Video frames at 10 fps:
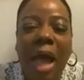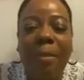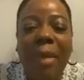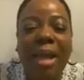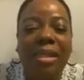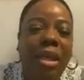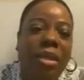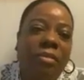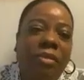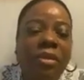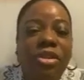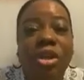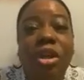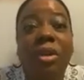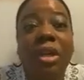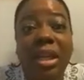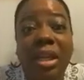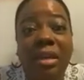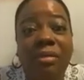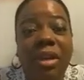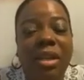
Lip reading: I might tell them first to go to Eve,